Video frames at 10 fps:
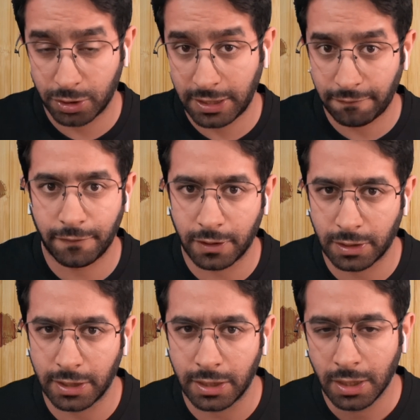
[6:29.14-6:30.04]

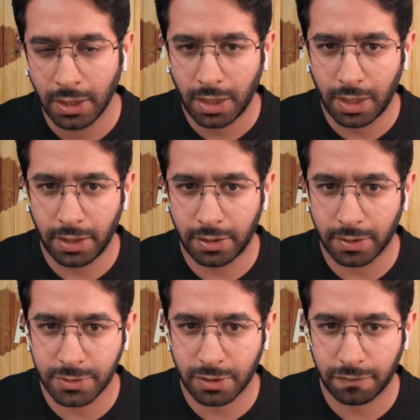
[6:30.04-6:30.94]
definitely in
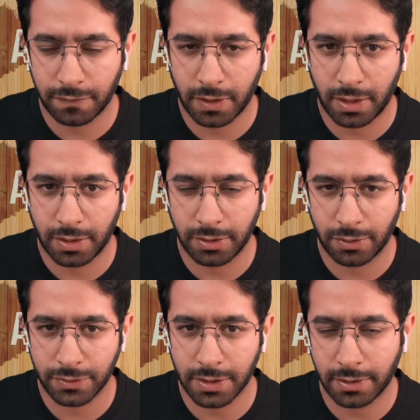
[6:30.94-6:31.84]
terms of
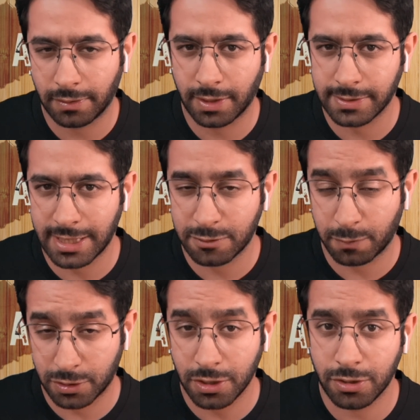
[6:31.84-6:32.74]
certain things as
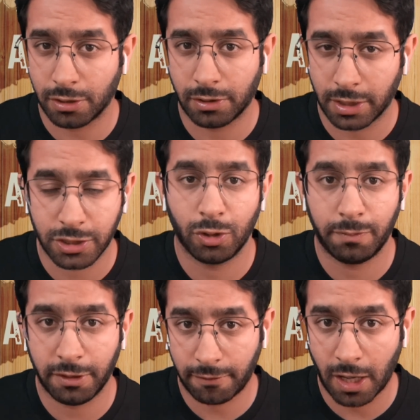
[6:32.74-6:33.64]
procedural things, you'll
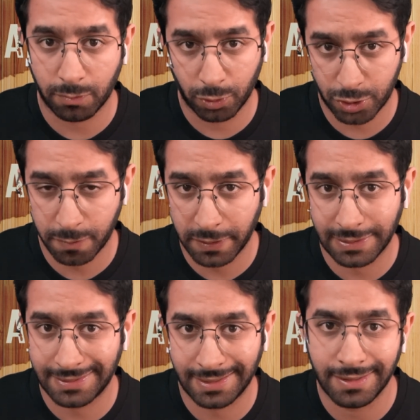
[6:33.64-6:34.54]
be far more
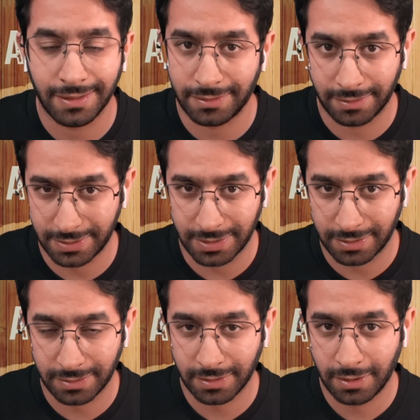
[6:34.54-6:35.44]
superior than any other resident.